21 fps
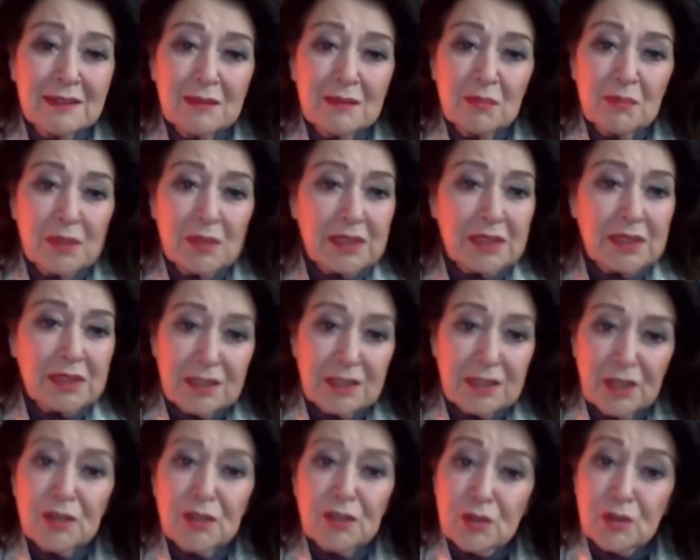but they
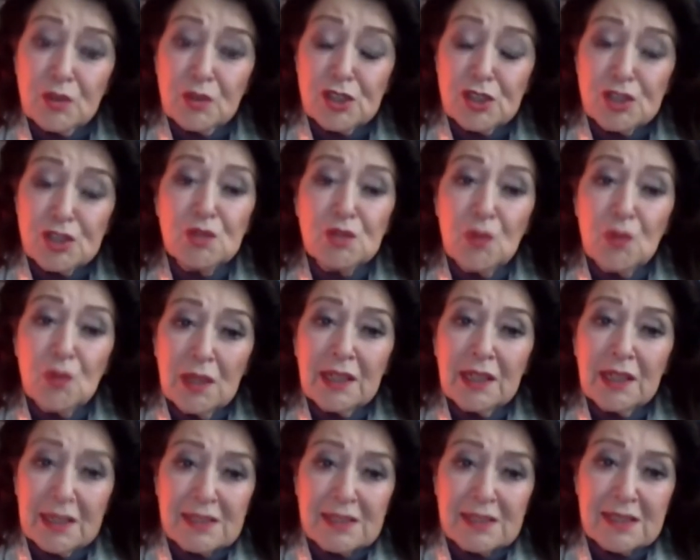don't wish you well
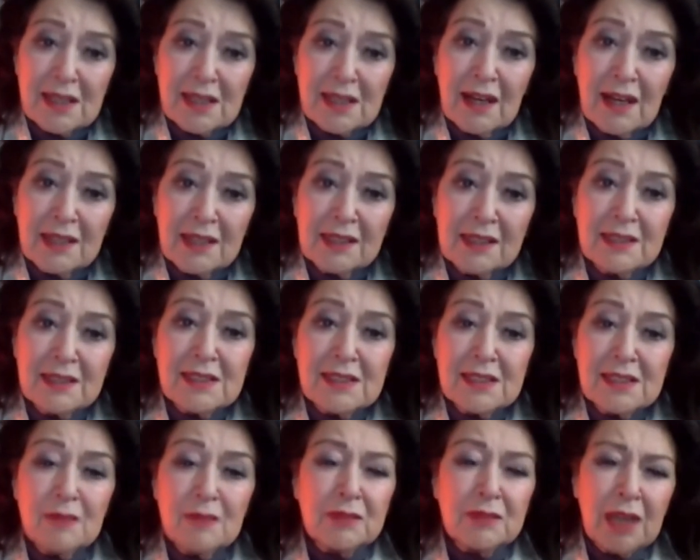inside. And
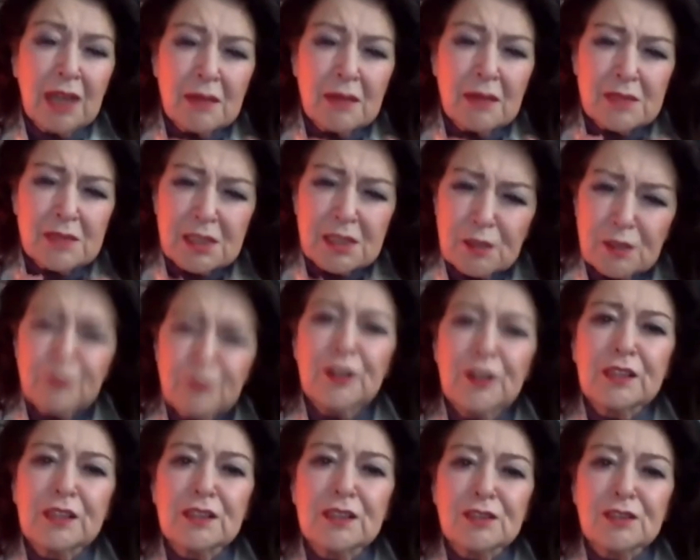it's sometimes
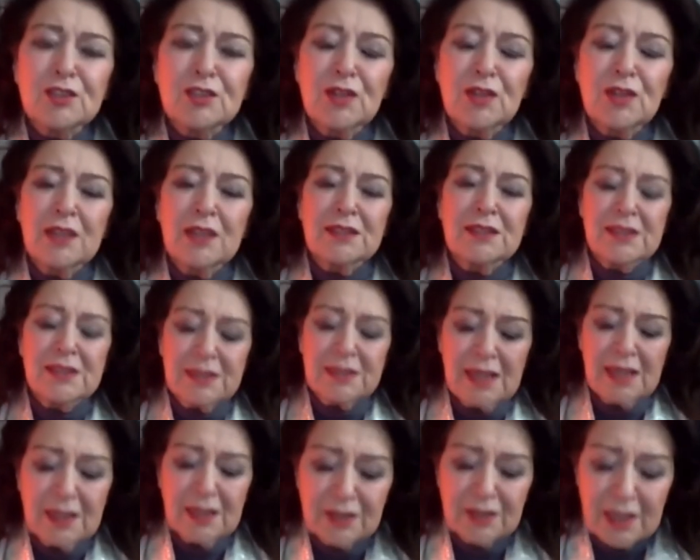difficult to
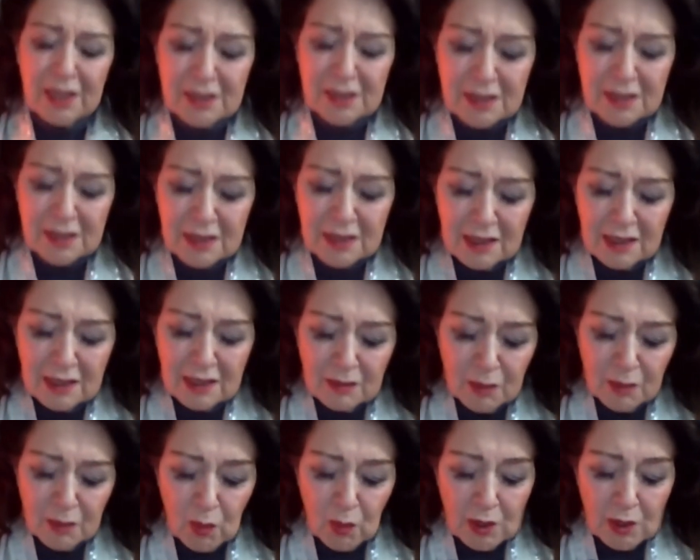understand that.
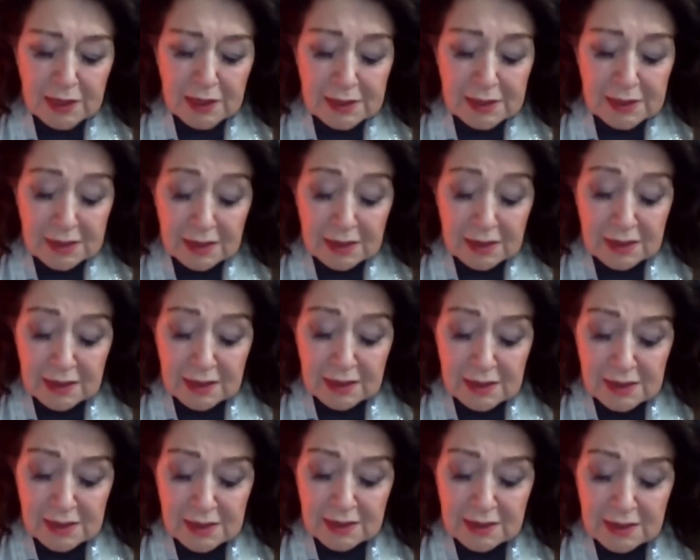But what he did
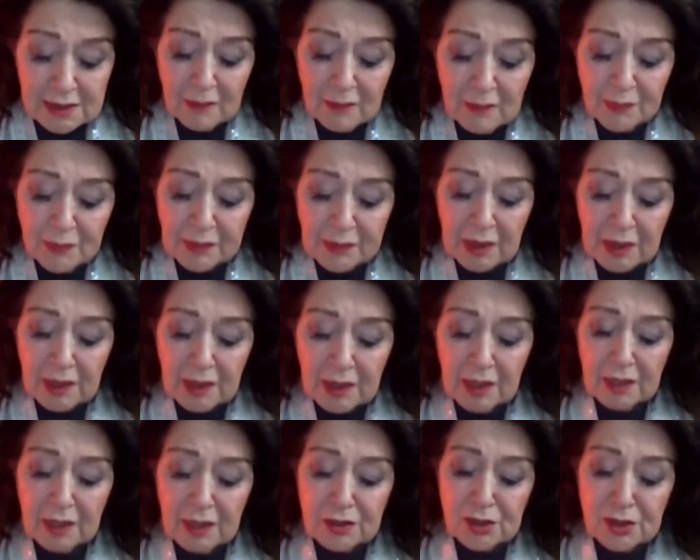is,
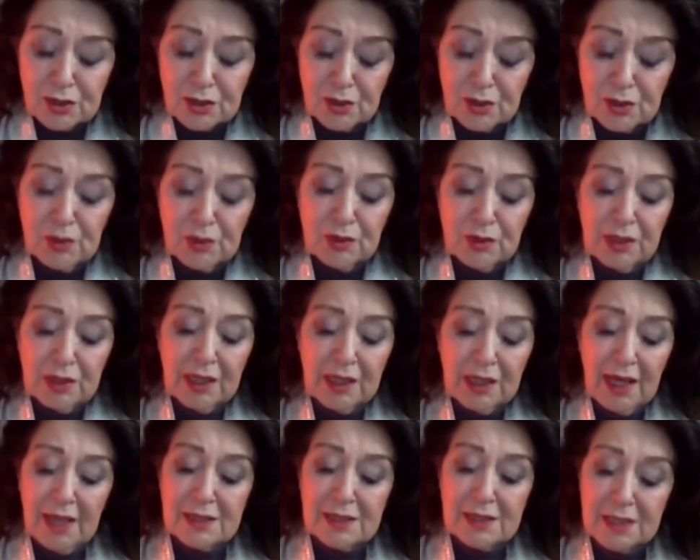as soon
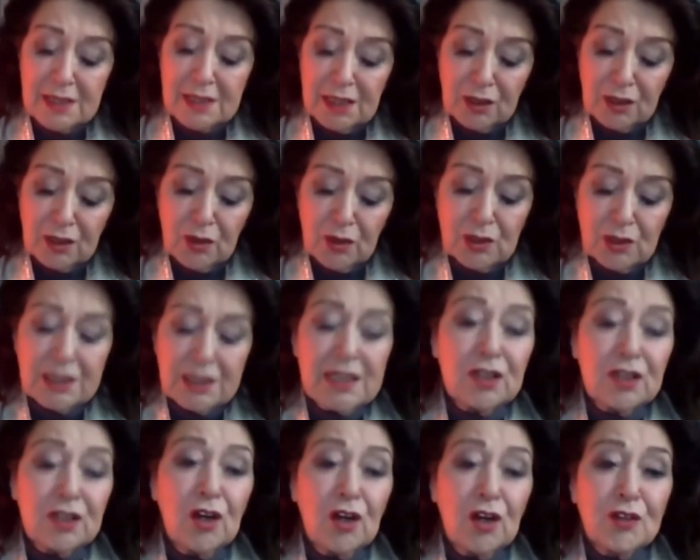as he could,
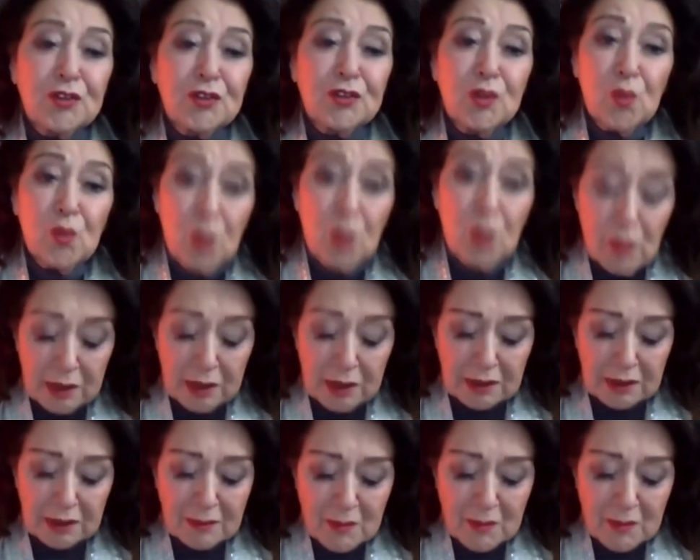he got the woman